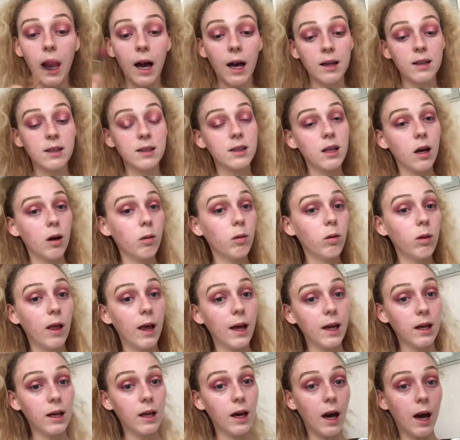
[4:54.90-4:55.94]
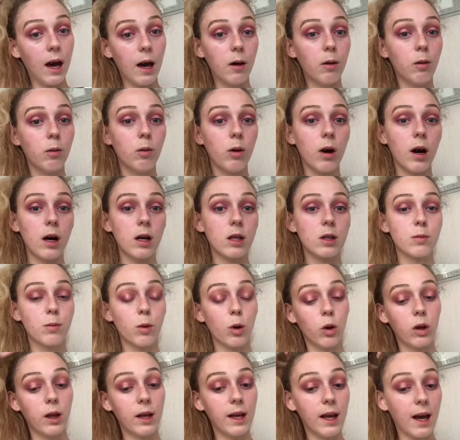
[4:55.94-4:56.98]
I still like how a
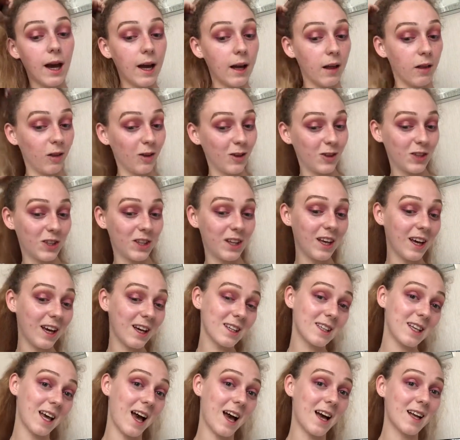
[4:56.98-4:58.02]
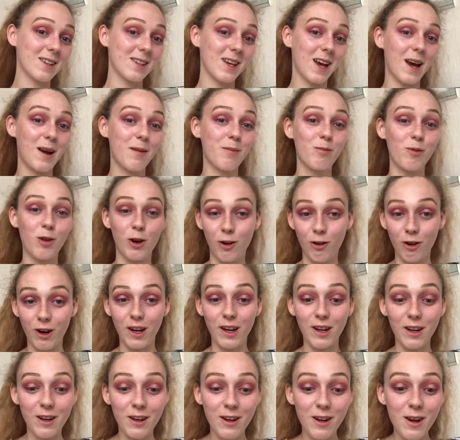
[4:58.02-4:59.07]
spotlight eye looks like this, and I'm
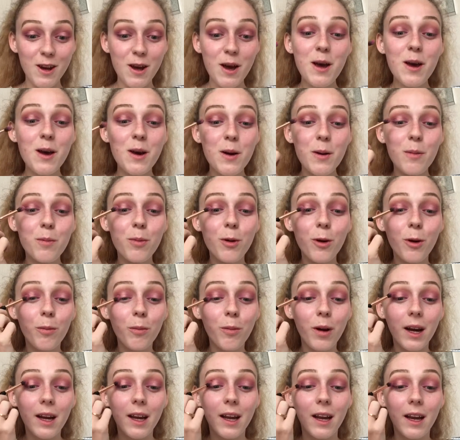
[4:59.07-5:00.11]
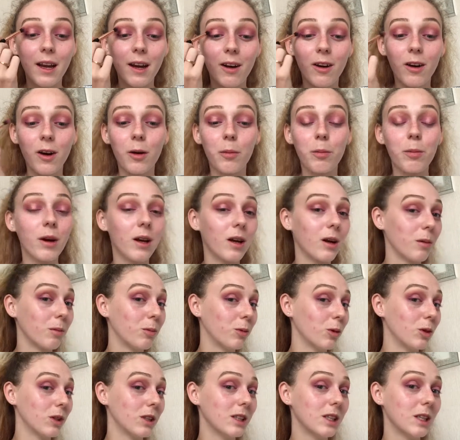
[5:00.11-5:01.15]
regretting put my hair up in a
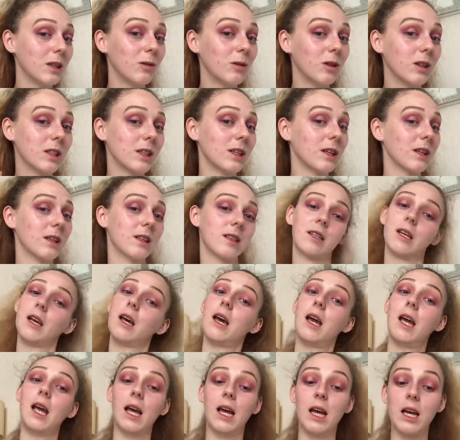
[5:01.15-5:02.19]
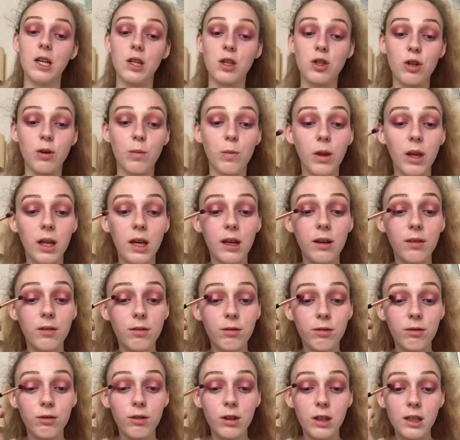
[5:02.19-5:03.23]
ponytail because it is extremely
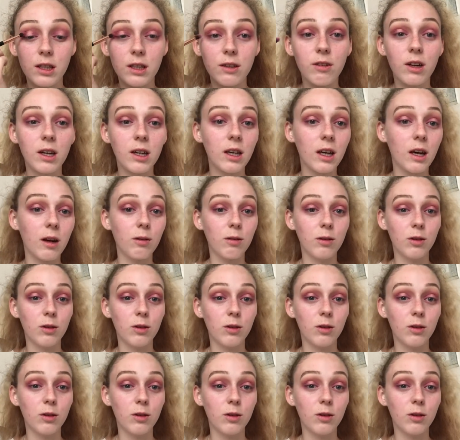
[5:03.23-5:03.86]
frizzy right now